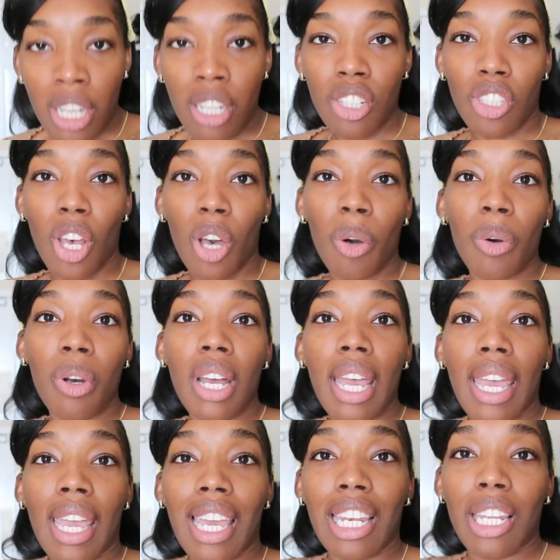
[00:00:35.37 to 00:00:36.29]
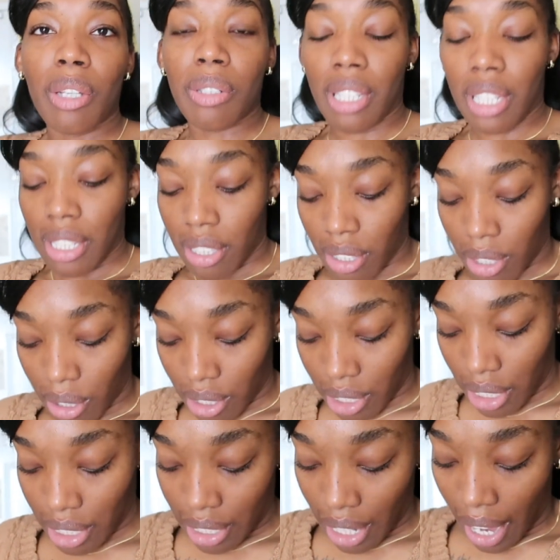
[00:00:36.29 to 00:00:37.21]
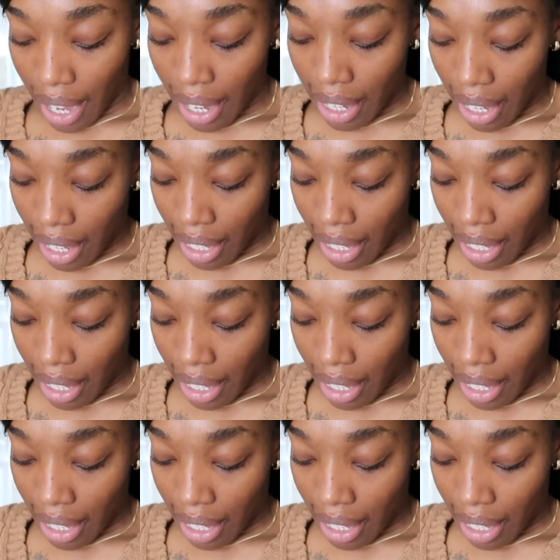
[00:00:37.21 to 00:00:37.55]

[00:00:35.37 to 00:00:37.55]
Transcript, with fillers: so anywhoosies so today